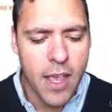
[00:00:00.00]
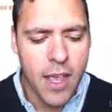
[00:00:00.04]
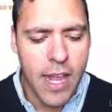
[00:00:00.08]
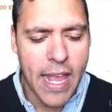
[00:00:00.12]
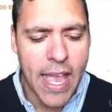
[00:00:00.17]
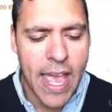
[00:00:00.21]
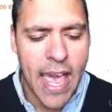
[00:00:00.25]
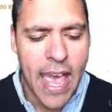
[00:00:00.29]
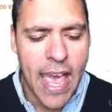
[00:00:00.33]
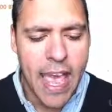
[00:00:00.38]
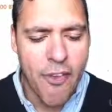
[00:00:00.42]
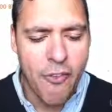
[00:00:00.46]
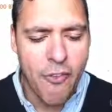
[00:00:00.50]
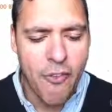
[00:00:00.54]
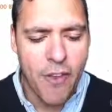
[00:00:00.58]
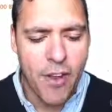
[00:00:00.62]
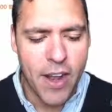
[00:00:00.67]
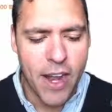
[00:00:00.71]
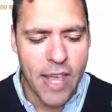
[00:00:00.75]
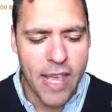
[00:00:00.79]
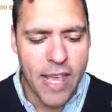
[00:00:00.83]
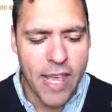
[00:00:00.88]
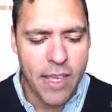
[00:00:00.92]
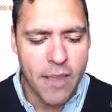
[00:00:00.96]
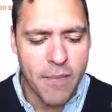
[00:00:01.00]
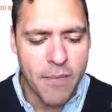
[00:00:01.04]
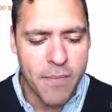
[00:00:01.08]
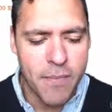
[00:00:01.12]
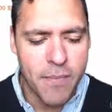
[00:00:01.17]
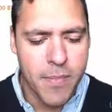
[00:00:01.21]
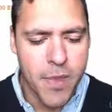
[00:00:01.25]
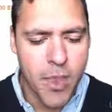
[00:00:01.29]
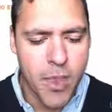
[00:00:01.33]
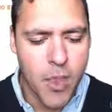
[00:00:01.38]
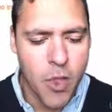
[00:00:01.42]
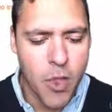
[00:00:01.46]
carefully,
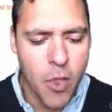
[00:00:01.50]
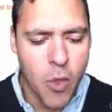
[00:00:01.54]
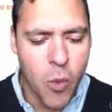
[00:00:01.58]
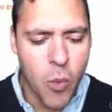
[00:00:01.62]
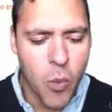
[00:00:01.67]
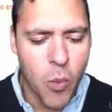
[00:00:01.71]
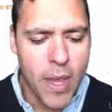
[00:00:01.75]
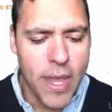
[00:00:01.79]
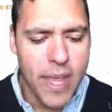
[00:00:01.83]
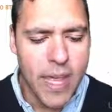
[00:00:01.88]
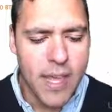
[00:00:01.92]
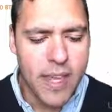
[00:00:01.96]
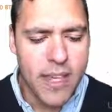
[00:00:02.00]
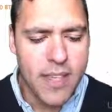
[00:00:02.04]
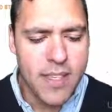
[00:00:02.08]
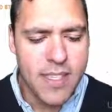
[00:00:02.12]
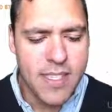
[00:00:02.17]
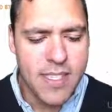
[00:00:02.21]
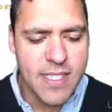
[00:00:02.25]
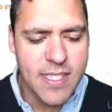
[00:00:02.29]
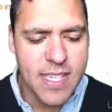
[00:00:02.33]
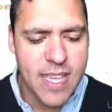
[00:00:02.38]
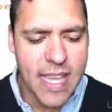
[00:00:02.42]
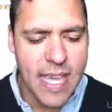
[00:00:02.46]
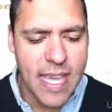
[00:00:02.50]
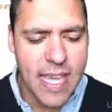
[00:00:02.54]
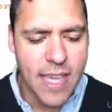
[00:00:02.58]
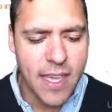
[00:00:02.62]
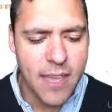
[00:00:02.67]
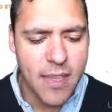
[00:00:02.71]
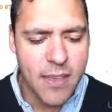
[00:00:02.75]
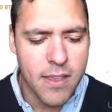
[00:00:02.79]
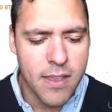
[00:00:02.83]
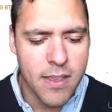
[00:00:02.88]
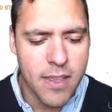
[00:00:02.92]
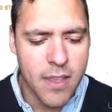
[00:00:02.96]
we can
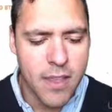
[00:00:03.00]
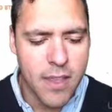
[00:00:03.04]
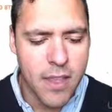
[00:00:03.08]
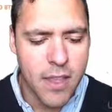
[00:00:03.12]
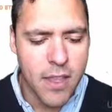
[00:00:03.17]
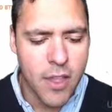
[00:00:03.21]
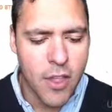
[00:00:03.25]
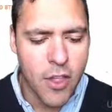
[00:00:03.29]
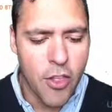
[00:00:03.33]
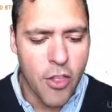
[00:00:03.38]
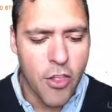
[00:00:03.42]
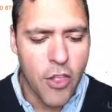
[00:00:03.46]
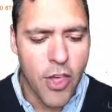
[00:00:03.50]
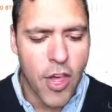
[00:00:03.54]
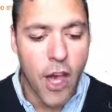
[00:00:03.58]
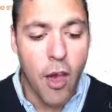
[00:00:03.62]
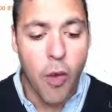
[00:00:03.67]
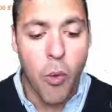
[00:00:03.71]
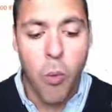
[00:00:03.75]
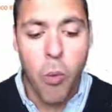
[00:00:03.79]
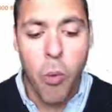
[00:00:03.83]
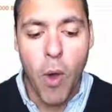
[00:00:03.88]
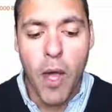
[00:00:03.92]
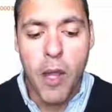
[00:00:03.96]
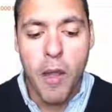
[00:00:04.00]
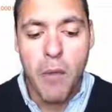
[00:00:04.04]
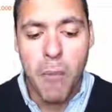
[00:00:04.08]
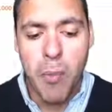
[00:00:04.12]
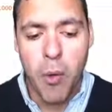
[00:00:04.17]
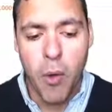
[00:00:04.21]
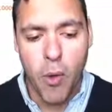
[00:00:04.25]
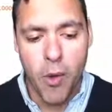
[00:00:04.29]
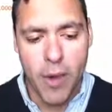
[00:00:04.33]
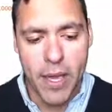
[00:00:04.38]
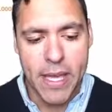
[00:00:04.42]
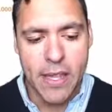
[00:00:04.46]
see that at one
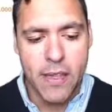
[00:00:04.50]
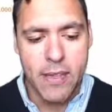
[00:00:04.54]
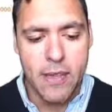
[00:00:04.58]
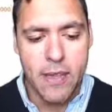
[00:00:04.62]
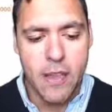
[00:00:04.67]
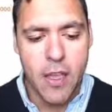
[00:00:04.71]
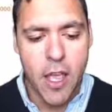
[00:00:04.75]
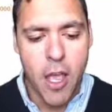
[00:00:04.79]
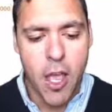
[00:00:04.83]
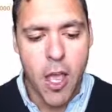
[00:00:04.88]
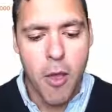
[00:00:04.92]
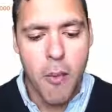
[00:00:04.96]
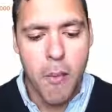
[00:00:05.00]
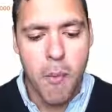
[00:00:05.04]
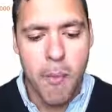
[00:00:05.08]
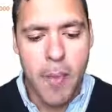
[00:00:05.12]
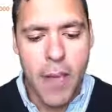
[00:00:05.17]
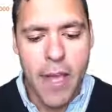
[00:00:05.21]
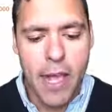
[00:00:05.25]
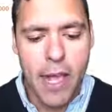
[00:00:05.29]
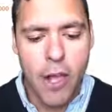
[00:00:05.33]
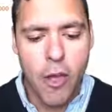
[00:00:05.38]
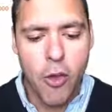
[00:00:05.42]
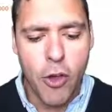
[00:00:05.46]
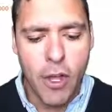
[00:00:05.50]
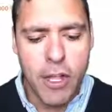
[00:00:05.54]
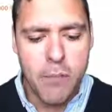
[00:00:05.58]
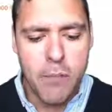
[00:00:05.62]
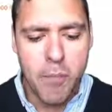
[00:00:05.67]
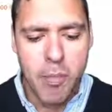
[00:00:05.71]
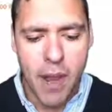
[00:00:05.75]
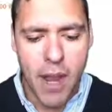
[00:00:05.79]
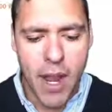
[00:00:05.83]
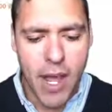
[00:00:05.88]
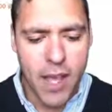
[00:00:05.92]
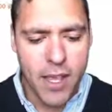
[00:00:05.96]
point,
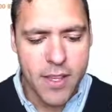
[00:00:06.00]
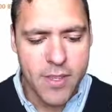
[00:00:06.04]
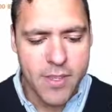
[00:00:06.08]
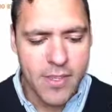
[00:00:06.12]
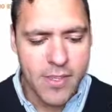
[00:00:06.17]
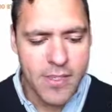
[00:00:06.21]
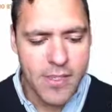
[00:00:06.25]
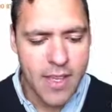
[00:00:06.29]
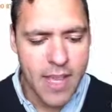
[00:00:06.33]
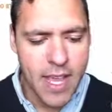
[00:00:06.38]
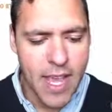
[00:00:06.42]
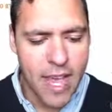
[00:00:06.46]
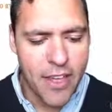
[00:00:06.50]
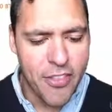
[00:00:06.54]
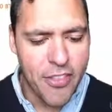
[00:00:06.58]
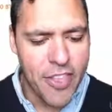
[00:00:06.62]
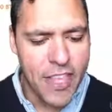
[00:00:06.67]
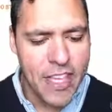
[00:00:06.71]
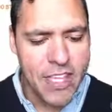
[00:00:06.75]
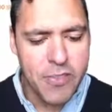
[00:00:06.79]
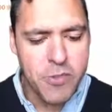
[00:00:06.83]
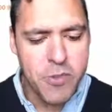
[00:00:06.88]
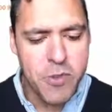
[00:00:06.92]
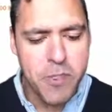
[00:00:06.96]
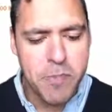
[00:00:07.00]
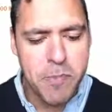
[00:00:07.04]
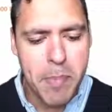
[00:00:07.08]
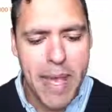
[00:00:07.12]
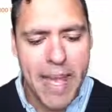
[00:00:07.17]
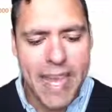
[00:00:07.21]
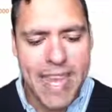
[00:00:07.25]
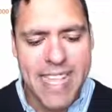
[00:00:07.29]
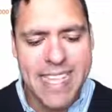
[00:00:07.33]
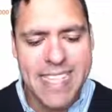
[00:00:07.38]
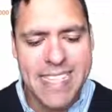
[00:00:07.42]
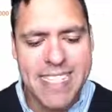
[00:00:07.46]
Bitcoin Plus and this was
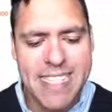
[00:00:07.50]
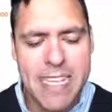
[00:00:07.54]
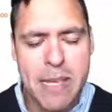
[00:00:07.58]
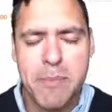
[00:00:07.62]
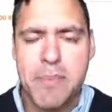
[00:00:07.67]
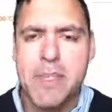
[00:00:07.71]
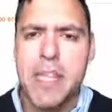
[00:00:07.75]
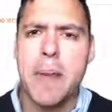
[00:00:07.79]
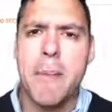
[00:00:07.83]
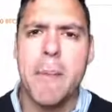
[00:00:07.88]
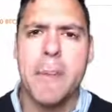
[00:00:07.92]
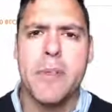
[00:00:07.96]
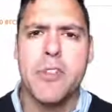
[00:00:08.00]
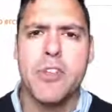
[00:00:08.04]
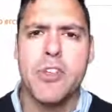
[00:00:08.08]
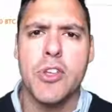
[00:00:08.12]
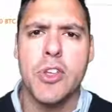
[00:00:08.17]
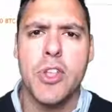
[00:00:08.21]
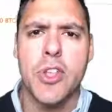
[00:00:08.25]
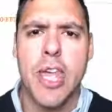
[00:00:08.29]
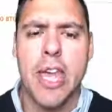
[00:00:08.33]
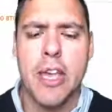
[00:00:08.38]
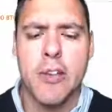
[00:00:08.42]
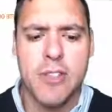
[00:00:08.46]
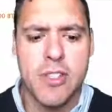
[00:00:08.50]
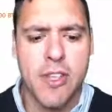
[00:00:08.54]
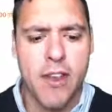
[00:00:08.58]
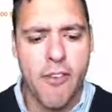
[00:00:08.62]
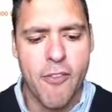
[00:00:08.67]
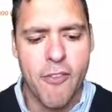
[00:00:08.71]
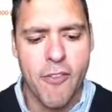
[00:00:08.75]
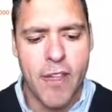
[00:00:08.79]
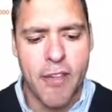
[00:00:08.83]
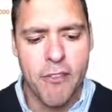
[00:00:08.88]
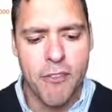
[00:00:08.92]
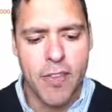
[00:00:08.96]
back in September
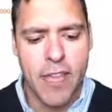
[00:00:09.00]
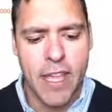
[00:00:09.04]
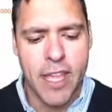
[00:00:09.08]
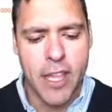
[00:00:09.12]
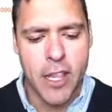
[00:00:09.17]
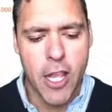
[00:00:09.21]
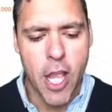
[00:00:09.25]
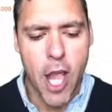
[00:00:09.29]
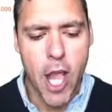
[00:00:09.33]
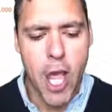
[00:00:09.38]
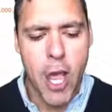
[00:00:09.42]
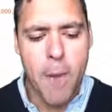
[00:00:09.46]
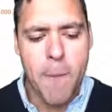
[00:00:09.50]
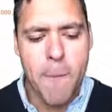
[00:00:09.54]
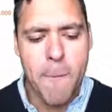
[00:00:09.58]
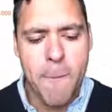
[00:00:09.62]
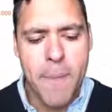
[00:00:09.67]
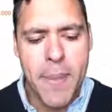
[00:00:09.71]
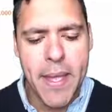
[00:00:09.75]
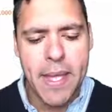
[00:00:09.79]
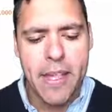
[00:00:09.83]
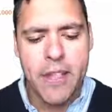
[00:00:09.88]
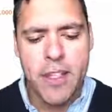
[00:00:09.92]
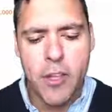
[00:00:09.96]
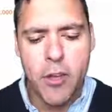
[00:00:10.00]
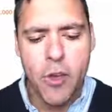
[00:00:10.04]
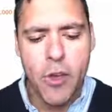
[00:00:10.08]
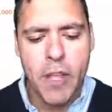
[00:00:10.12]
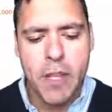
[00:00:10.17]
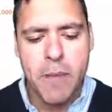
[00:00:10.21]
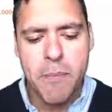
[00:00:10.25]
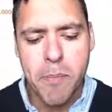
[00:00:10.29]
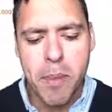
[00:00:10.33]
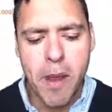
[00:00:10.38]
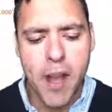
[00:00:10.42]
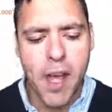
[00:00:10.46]
2015.
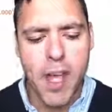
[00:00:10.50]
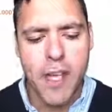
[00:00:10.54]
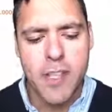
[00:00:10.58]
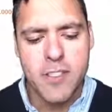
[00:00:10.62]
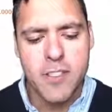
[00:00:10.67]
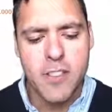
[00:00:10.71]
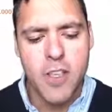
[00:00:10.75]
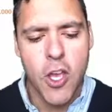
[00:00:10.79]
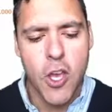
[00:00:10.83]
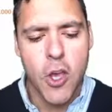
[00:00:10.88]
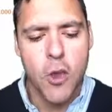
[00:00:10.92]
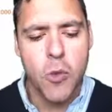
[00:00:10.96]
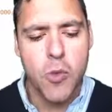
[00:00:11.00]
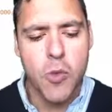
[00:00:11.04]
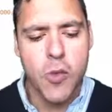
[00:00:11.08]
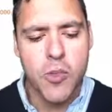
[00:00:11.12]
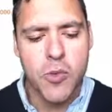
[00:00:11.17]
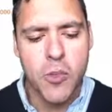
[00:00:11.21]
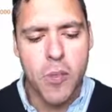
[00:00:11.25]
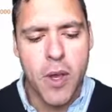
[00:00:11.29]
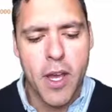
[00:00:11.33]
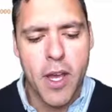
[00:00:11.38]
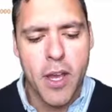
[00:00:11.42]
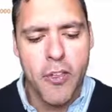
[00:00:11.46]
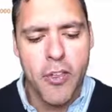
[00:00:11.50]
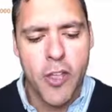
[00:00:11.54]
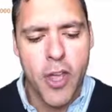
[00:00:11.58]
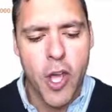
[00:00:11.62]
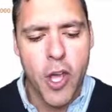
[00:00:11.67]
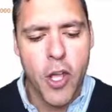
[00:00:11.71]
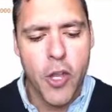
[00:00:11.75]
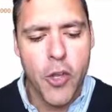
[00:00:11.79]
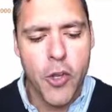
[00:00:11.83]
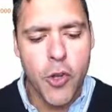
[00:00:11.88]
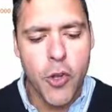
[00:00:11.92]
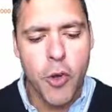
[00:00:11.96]
Bitcoin Plus was worth
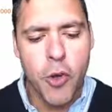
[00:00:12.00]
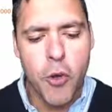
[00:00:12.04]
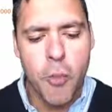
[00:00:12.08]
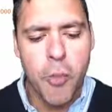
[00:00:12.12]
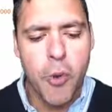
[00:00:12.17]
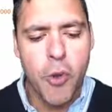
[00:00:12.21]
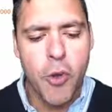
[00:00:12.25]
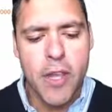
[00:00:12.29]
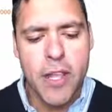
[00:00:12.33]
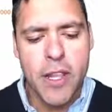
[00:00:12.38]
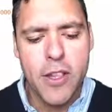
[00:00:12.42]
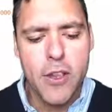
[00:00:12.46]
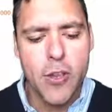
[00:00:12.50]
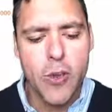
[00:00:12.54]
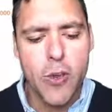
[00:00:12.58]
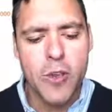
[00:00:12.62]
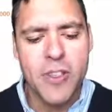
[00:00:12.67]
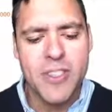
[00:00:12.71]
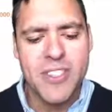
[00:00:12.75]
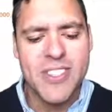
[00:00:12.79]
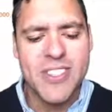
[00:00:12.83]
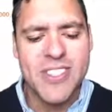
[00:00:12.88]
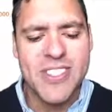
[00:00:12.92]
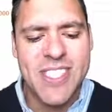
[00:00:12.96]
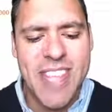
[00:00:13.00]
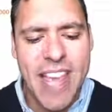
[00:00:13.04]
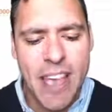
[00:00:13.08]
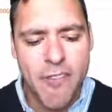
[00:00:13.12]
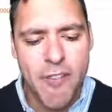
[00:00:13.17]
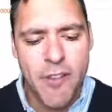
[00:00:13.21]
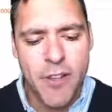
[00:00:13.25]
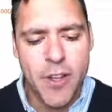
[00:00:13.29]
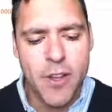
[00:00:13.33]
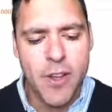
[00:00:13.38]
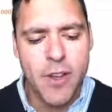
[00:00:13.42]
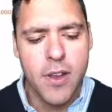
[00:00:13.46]

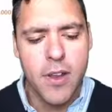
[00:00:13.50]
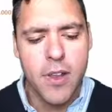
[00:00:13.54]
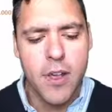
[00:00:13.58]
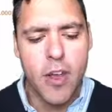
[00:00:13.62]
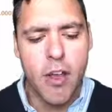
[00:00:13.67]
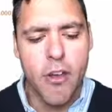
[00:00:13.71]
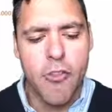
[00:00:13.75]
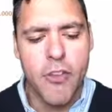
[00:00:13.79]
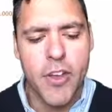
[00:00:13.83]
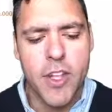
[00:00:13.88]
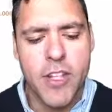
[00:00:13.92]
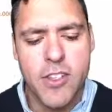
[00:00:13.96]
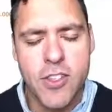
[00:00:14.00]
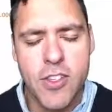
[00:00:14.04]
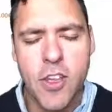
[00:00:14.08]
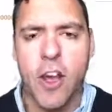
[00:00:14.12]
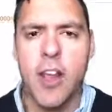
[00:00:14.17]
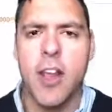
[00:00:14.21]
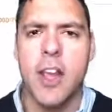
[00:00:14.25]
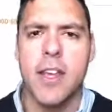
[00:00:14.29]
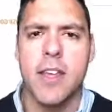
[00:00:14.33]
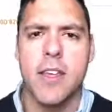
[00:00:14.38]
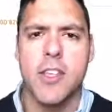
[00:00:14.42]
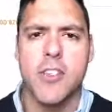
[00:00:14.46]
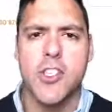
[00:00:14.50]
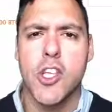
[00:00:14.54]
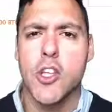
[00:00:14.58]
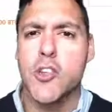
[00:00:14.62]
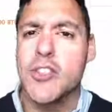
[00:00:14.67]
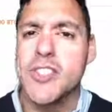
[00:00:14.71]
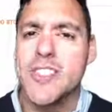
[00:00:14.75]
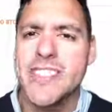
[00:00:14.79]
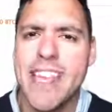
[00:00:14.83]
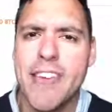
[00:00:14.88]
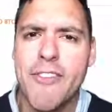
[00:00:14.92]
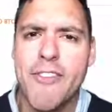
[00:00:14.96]
0.07 of a dollar. So
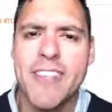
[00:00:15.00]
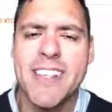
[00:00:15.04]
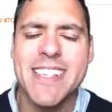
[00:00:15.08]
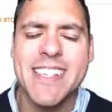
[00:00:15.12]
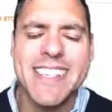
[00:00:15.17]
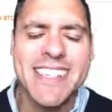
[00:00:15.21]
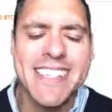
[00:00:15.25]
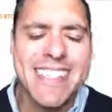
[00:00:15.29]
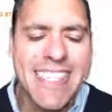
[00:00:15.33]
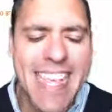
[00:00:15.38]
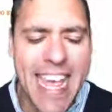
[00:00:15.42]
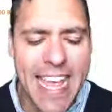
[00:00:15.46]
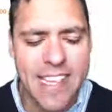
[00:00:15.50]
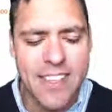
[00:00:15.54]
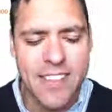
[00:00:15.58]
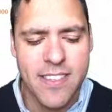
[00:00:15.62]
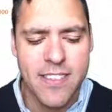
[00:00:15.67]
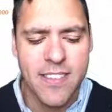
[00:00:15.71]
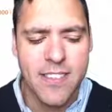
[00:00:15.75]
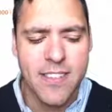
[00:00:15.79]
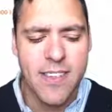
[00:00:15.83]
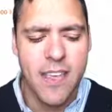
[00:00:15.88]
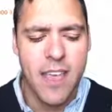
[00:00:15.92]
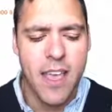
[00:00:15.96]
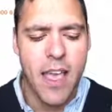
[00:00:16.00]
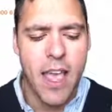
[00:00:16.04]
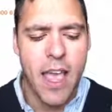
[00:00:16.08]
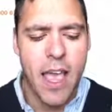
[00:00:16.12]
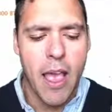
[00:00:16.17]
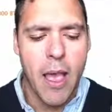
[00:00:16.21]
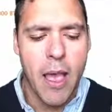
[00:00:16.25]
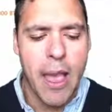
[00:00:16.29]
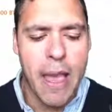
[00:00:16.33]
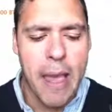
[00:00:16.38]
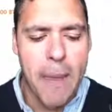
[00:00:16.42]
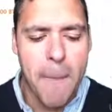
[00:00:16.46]
7 cents
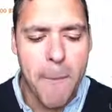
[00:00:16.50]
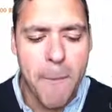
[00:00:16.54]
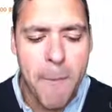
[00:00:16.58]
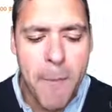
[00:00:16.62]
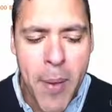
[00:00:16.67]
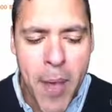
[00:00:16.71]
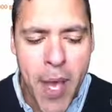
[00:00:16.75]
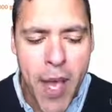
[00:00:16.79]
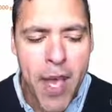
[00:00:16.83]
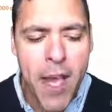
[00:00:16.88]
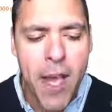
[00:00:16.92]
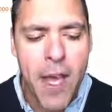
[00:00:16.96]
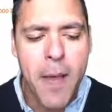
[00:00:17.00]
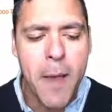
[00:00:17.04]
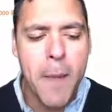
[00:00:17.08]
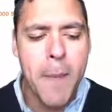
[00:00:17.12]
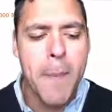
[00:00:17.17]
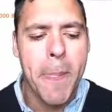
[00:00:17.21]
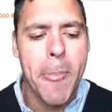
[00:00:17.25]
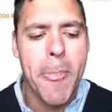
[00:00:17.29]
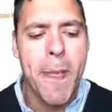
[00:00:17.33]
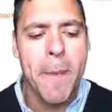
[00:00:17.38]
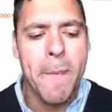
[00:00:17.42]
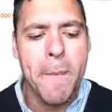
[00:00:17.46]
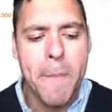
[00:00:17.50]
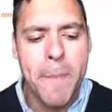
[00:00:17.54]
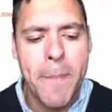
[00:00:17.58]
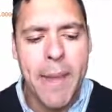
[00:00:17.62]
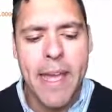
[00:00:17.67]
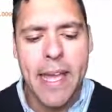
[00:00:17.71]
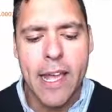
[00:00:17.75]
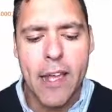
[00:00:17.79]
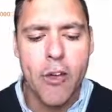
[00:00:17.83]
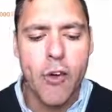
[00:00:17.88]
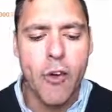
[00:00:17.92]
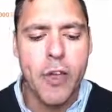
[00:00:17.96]
per
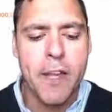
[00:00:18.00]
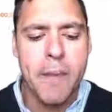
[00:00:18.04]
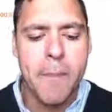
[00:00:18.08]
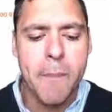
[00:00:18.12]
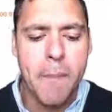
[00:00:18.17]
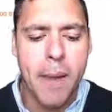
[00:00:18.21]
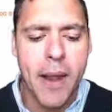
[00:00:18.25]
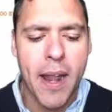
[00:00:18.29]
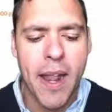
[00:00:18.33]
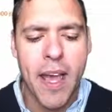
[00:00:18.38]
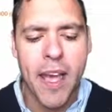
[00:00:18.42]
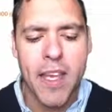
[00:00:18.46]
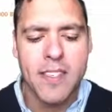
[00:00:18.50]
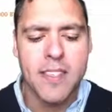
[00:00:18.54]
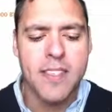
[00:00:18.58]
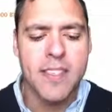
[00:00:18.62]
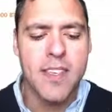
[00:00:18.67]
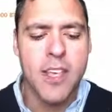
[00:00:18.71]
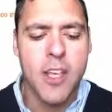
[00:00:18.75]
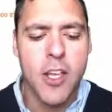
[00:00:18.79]
Bitcoin Plus